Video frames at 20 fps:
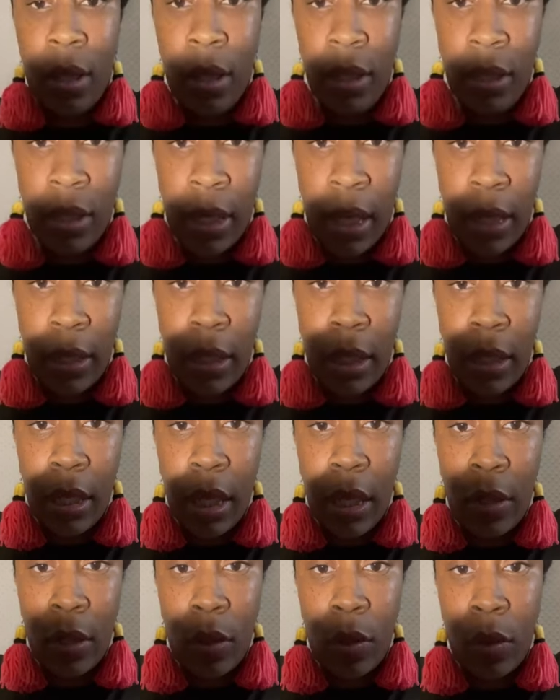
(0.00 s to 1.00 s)
take the
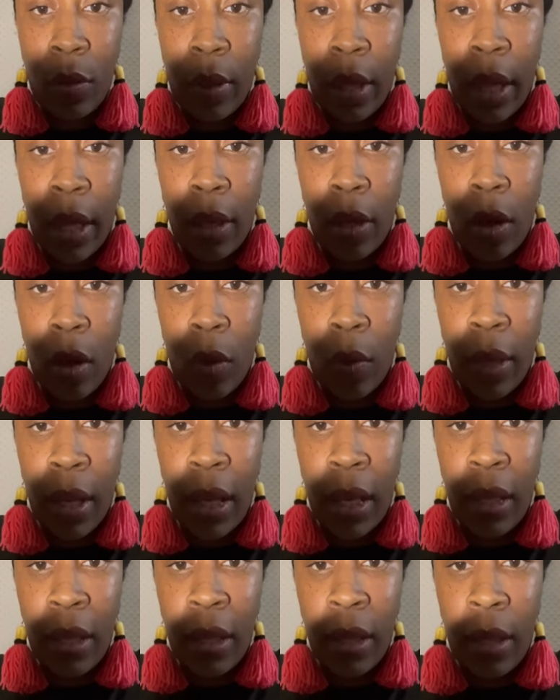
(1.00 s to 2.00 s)
needle and go
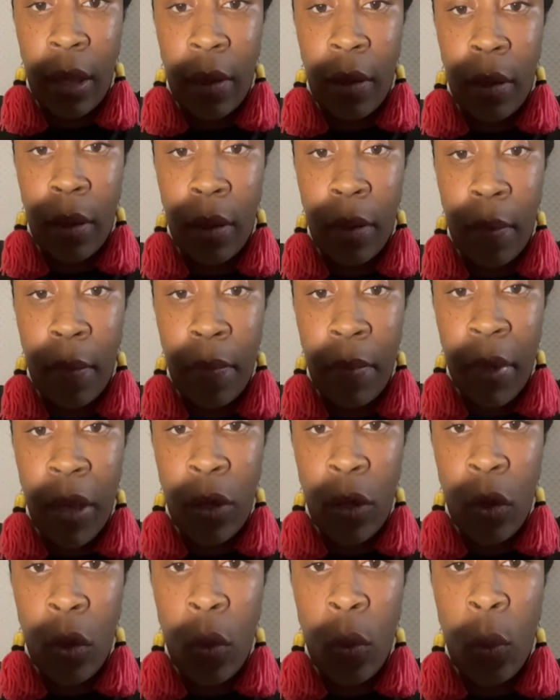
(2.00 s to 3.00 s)
in the
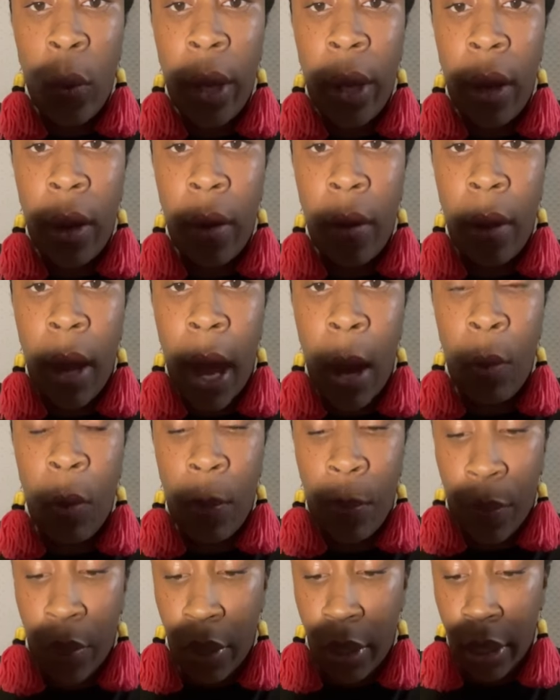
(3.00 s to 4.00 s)
middle where I
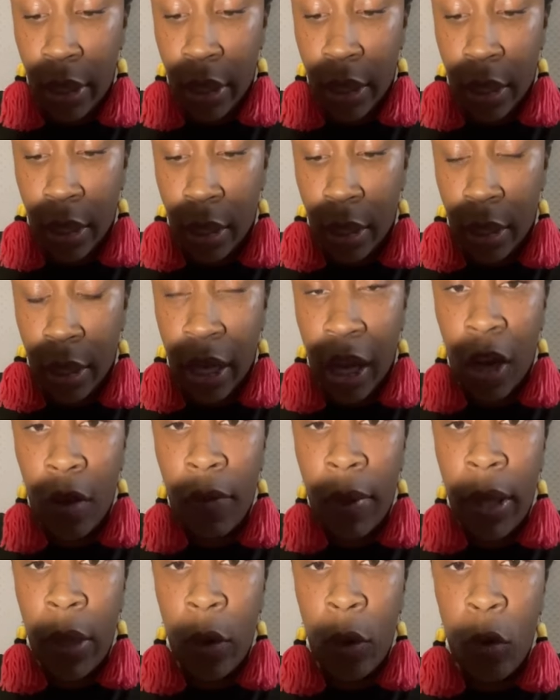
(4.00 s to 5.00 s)
would put the
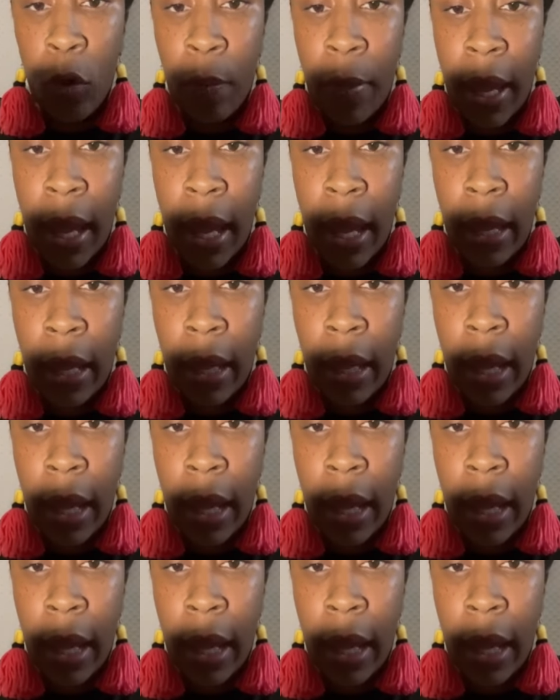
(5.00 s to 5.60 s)
earring hoop at,